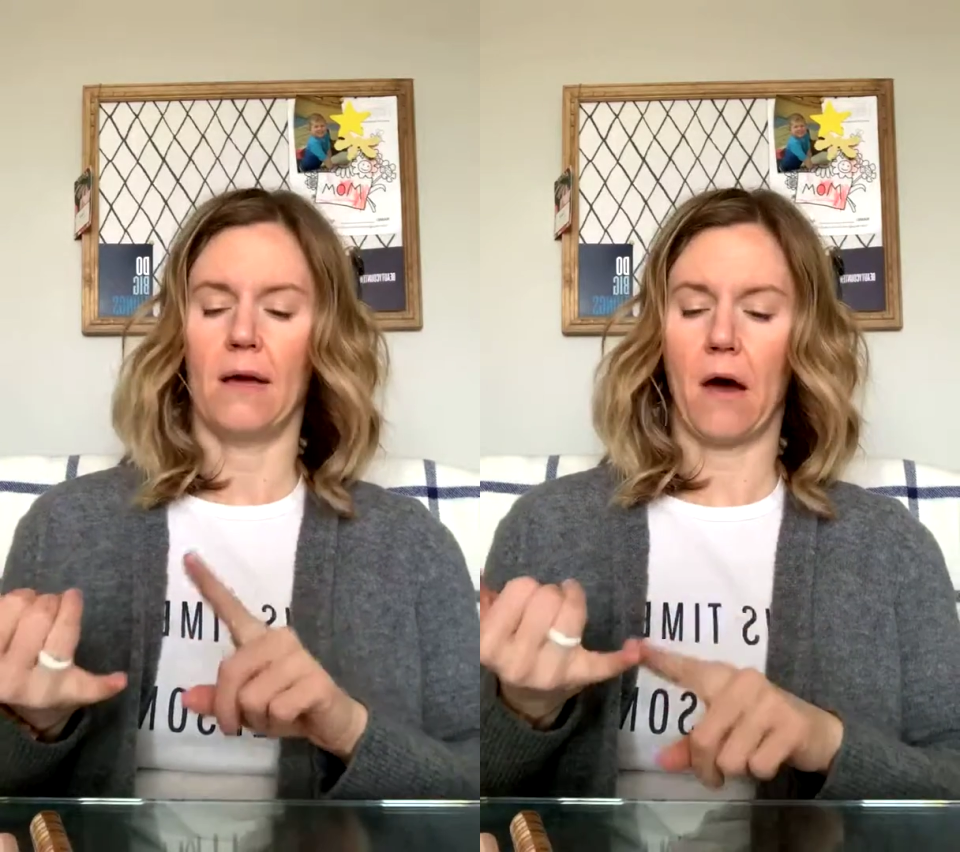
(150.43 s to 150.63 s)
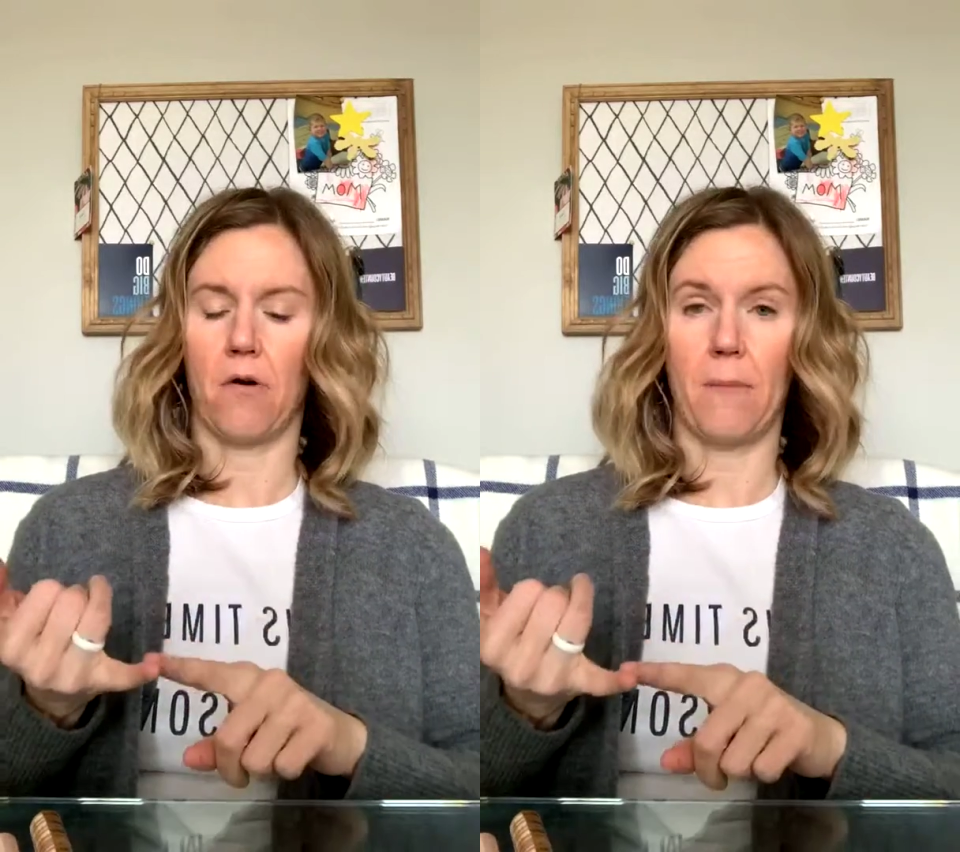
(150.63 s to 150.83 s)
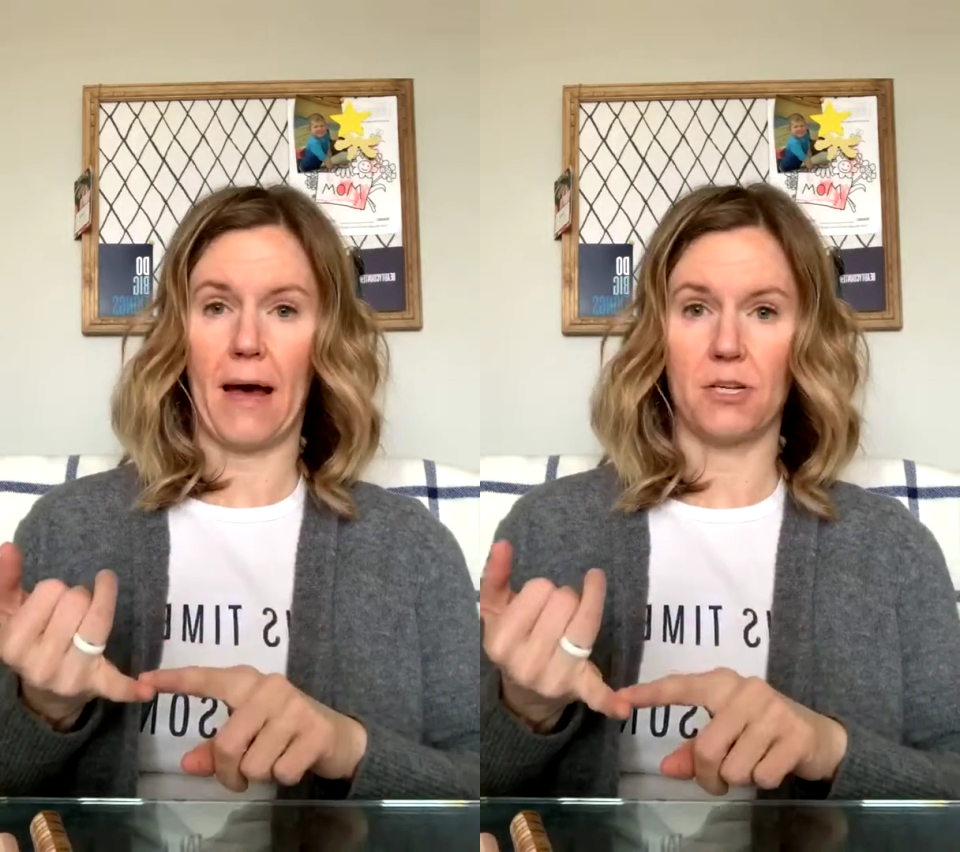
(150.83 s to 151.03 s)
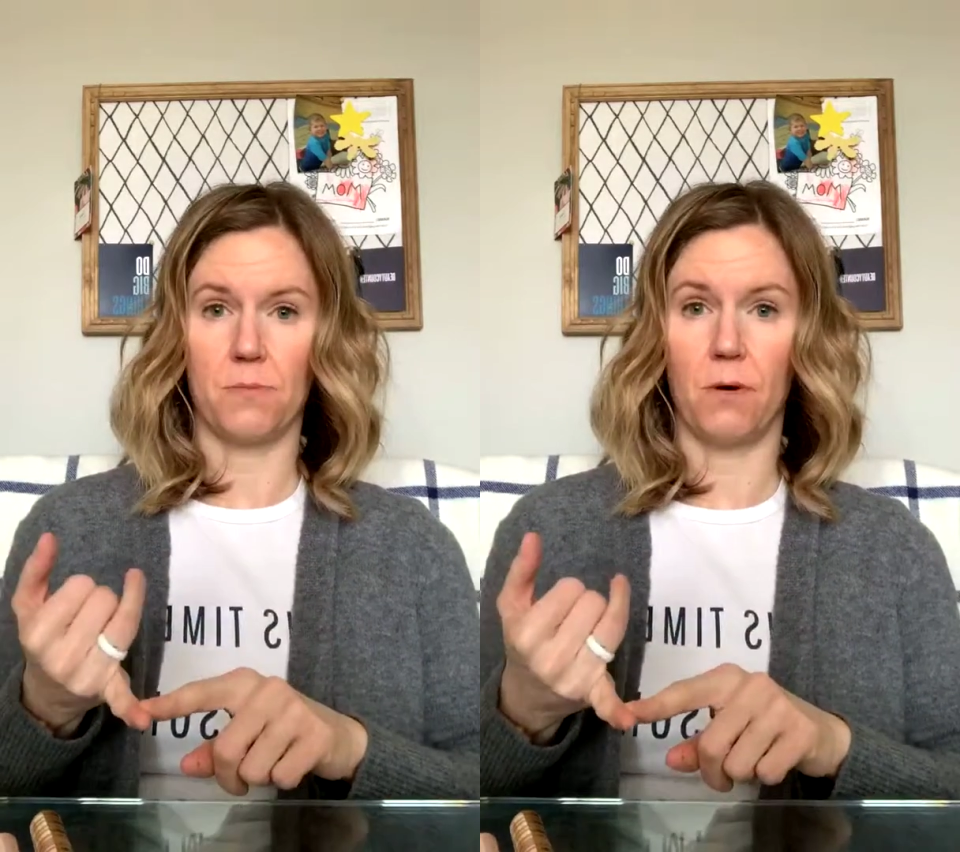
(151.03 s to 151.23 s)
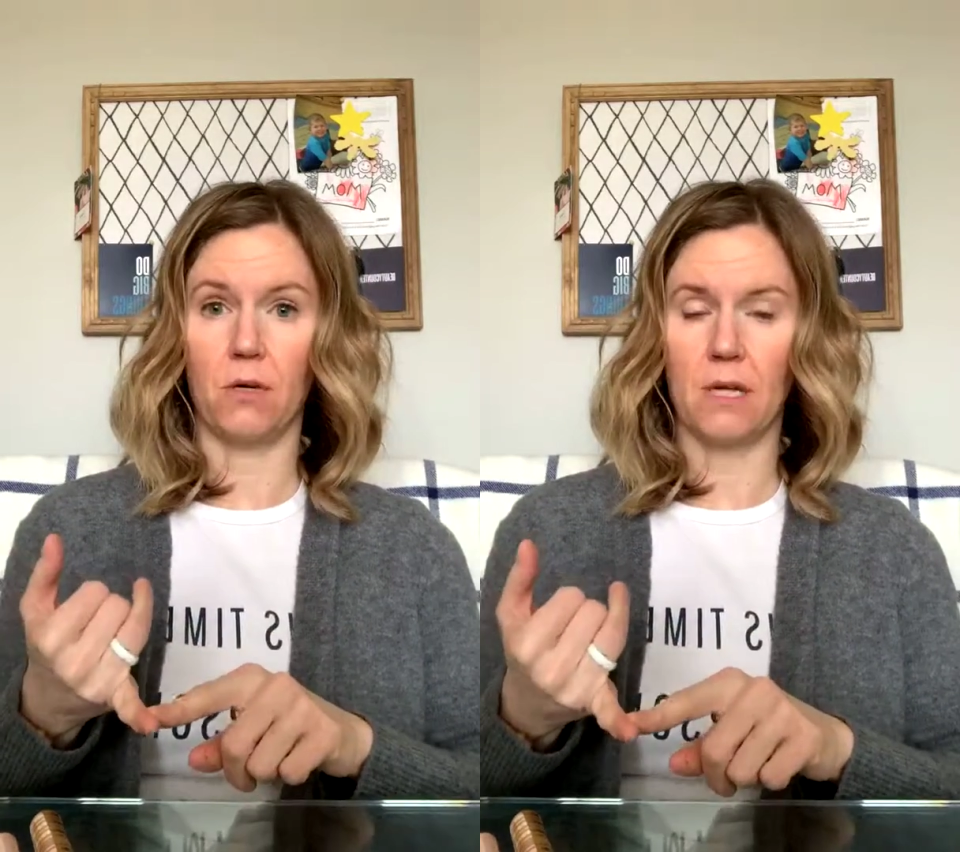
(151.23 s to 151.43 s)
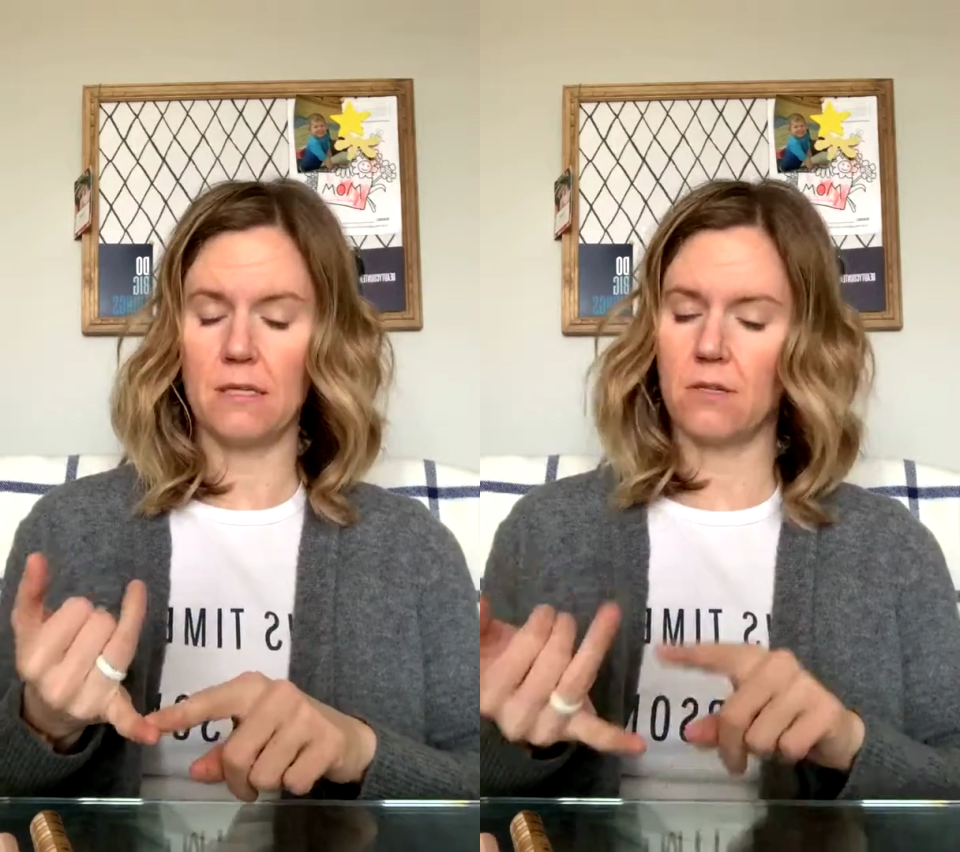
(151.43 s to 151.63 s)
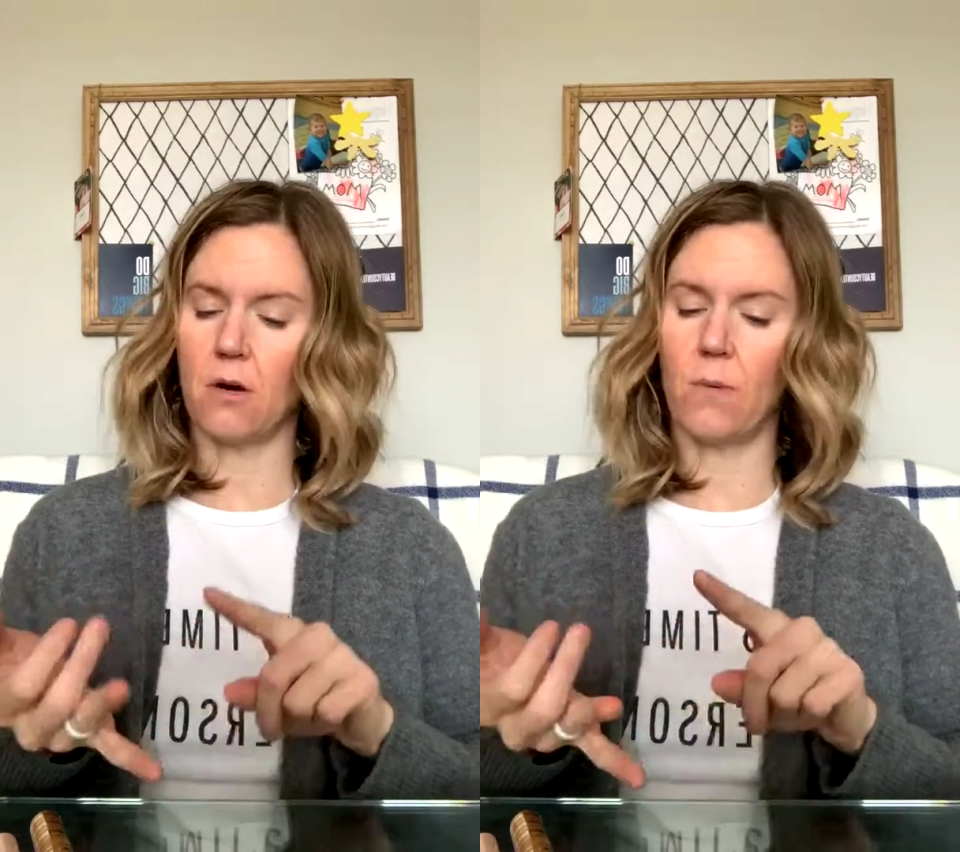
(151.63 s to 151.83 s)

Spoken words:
Countermatch Milk Cleanser.